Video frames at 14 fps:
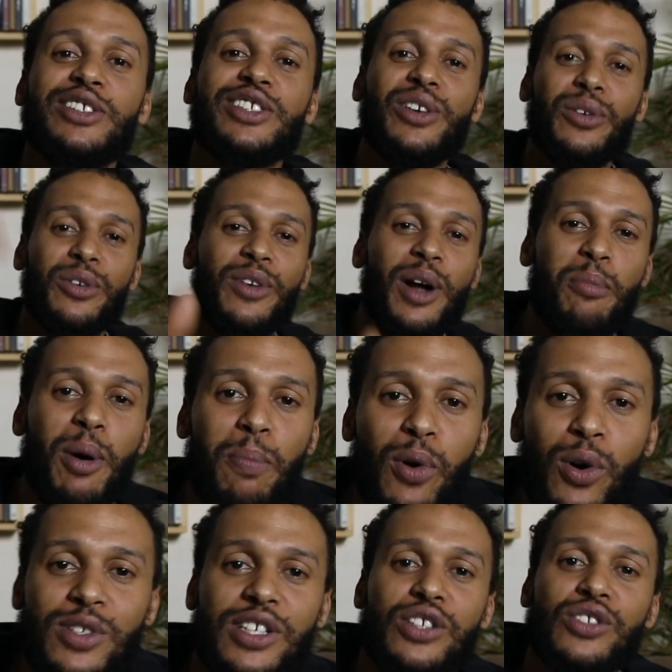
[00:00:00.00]
Cyril
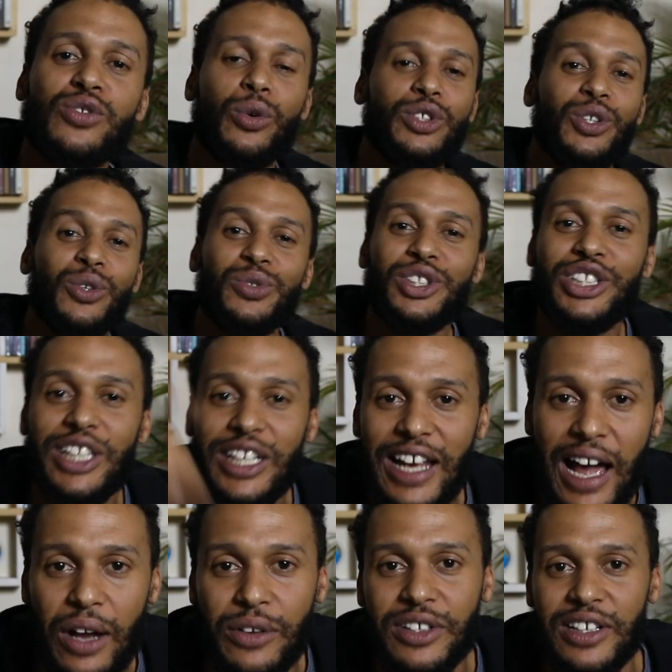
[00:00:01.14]
Ramaphosa, sort your shit
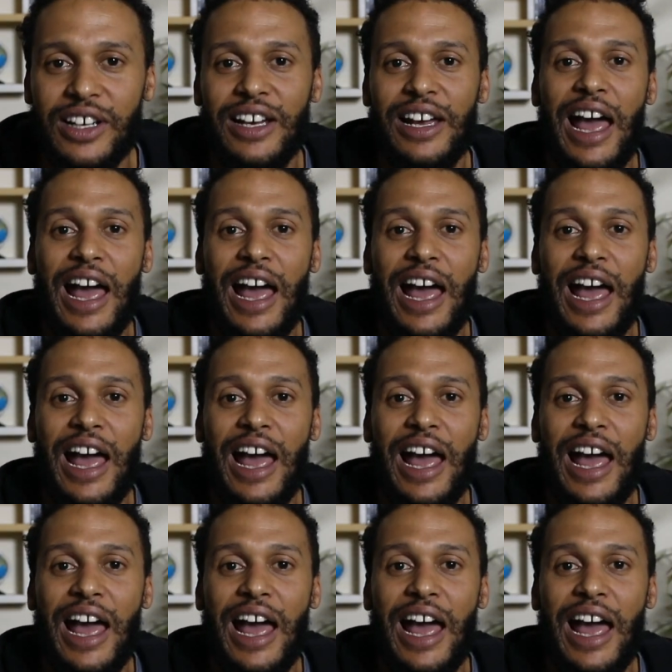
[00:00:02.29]
out.